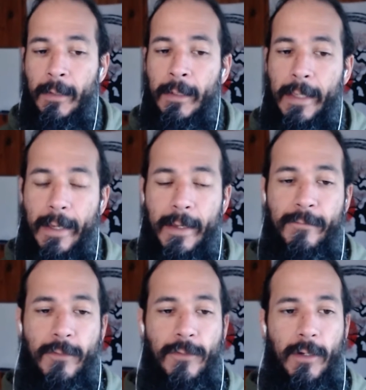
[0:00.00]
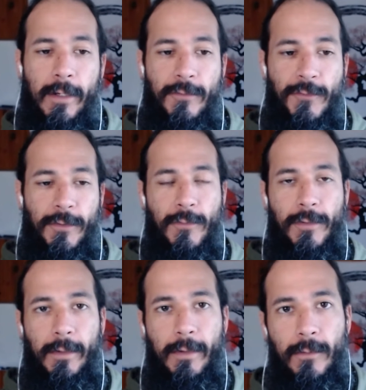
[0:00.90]
yeah, if you start
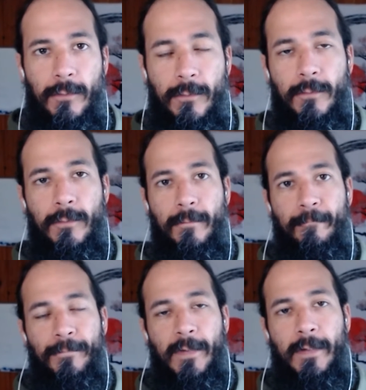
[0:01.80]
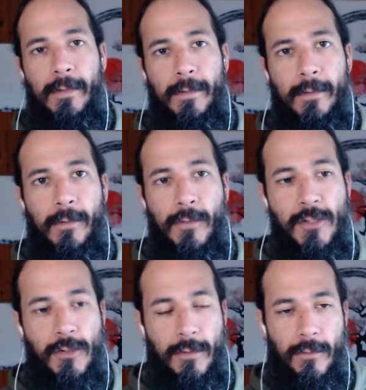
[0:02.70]
introducing new
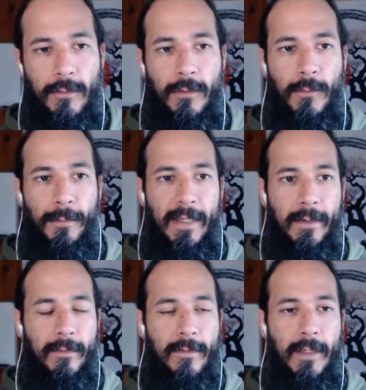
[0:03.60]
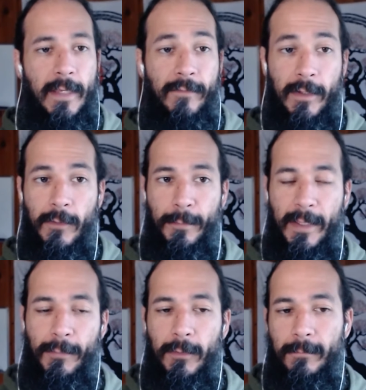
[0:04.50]
creatures, new beings, even new
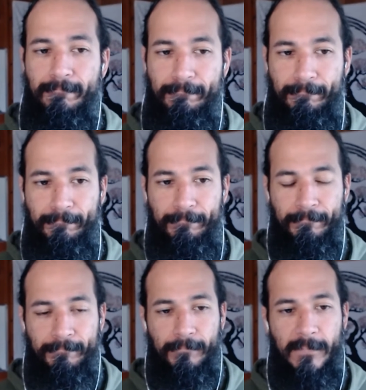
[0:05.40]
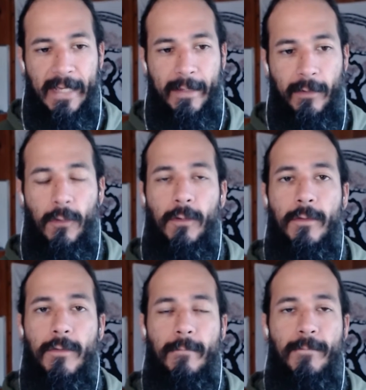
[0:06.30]
people, that can
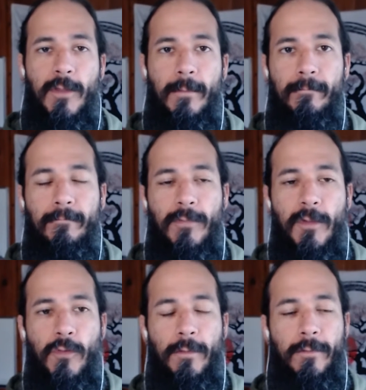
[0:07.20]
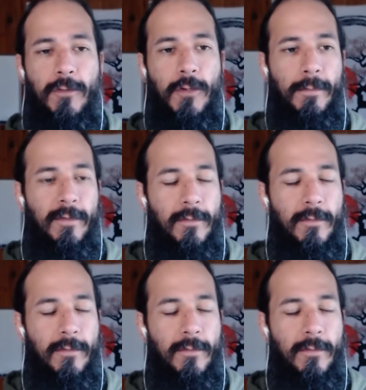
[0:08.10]
cause some sort of disturbance.